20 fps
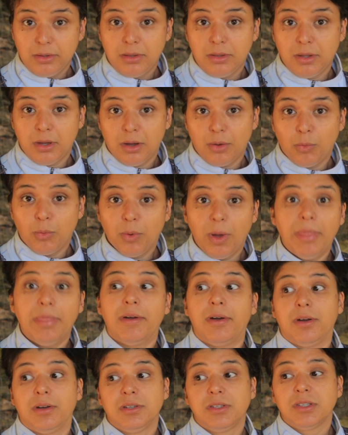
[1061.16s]
the
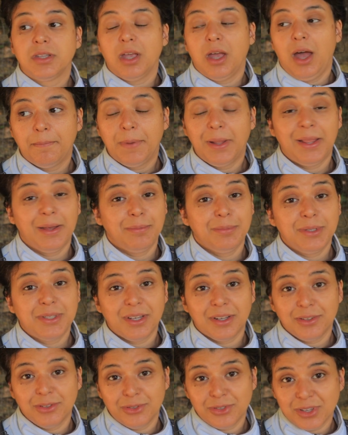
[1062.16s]
weathers, but let me
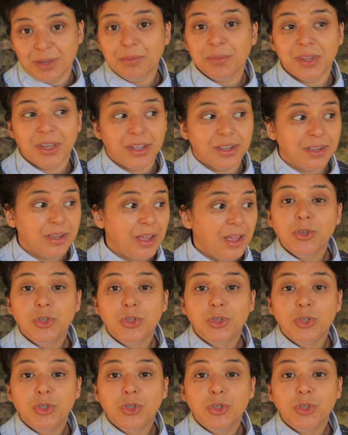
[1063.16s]
tell you something,